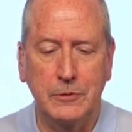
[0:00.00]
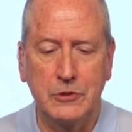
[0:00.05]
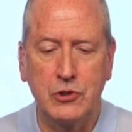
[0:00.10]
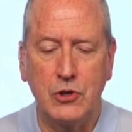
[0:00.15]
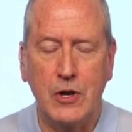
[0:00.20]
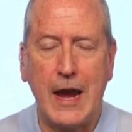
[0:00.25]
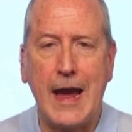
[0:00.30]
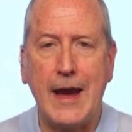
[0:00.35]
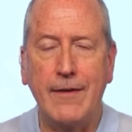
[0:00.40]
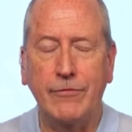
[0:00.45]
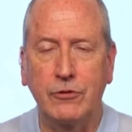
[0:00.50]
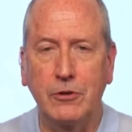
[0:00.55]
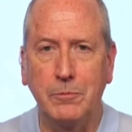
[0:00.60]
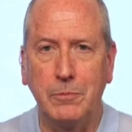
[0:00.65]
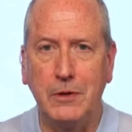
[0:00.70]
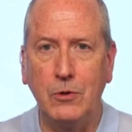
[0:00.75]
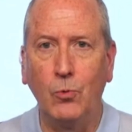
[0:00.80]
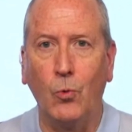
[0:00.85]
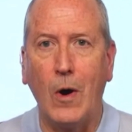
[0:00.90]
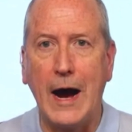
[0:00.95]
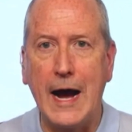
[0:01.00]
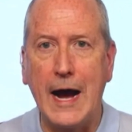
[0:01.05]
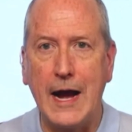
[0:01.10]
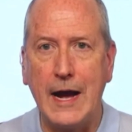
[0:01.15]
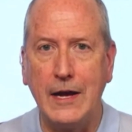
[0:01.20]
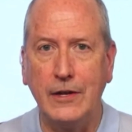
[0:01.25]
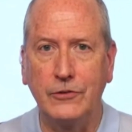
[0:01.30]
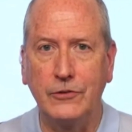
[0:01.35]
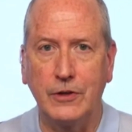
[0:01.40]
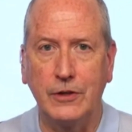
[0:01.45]
But you have to be
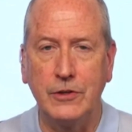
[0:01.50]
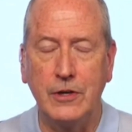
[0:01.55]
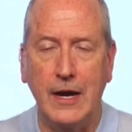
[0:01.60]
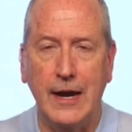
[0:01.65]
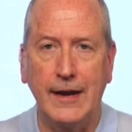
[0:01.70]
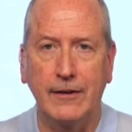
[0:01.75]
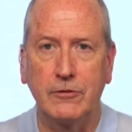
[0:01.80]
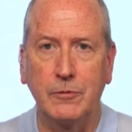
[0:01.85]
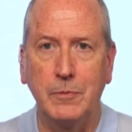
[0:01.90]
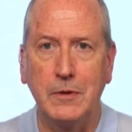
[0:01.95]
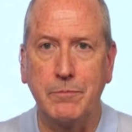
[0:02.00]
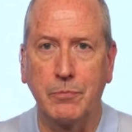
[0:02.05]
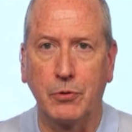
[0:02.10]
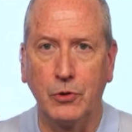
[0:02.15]
wise and you have to be